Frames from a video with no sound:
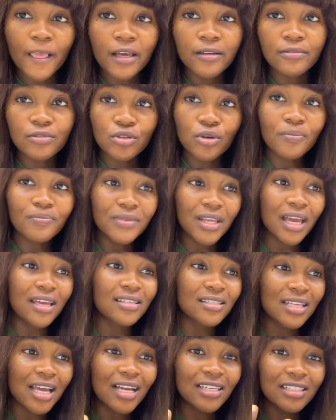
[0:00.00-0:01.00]

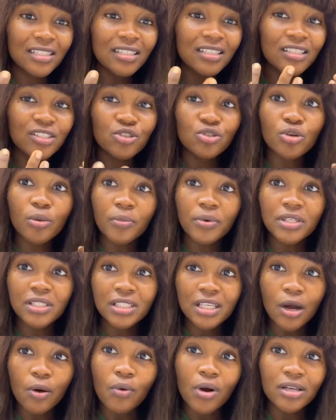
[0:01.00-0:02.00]
Sometimes they actually need somebody
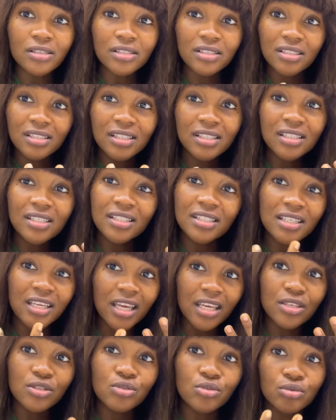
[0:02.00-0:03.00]
that will actually
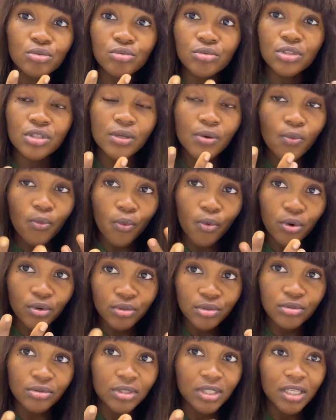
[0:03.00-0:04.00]
say soothing
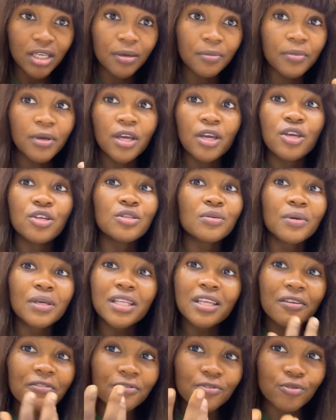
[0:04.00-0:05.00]
words to them to
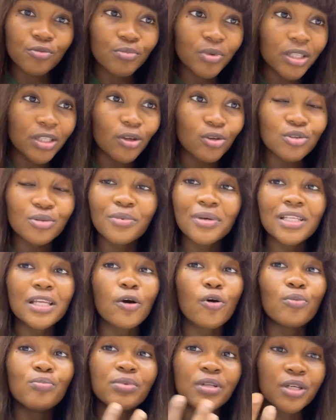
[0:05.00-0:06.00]
make them feel better, or somebody
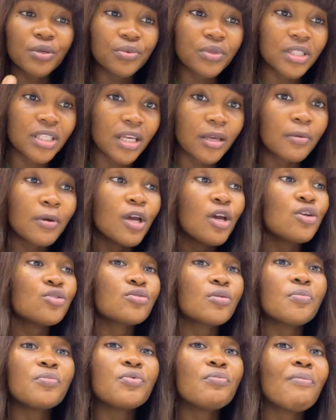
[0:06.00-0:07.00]
that will play with them.
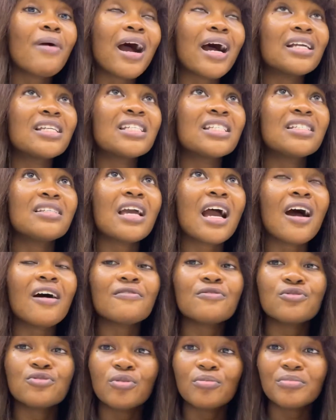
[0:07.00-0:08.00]
Some people might actually
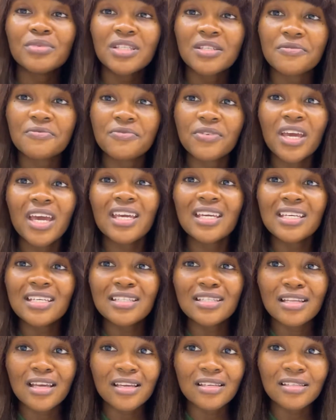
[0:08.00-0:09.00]
have some severe
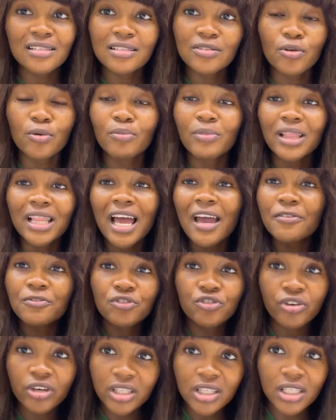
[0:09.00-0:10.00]
illness, some
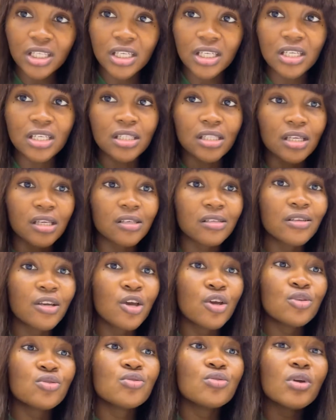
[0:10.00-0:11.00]
life-threatening illness.
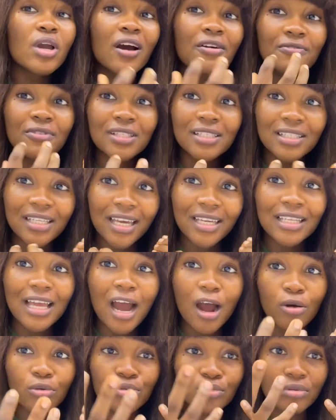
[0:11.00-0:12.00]
So you have to
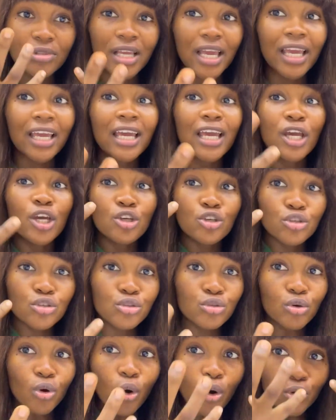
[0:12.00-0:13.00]
learn how to like
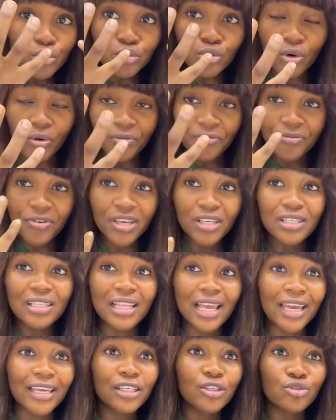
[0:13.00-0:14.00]
show your face,
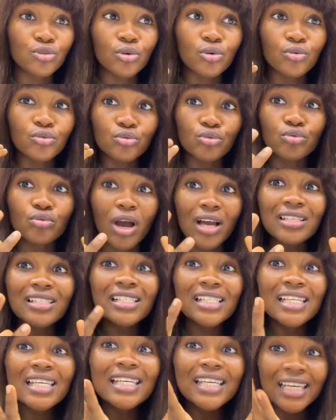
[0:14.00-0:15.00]
like you
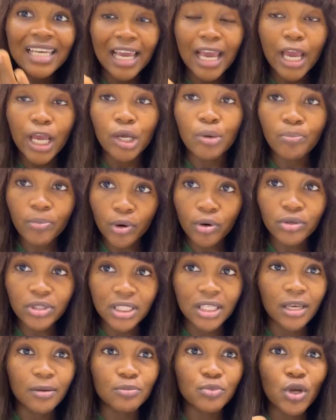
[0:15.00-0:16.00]
actually care
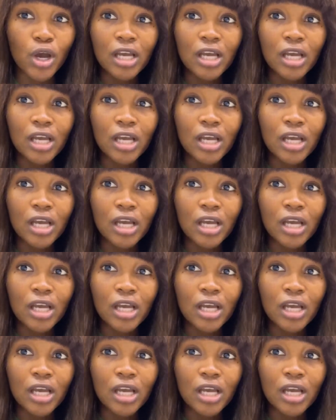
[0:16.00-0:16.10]
about them.